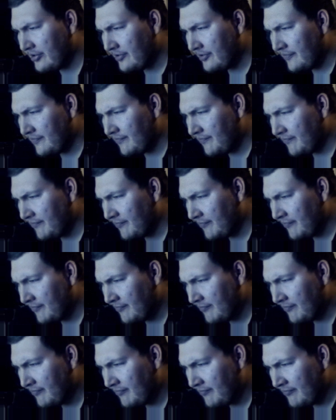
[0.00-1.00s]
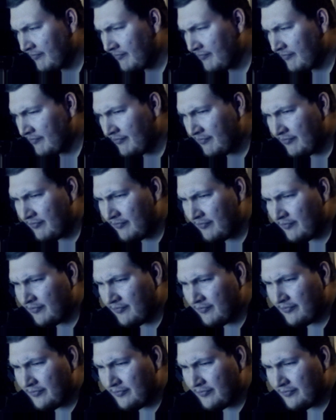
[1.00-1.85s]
No one is speaking in this clip.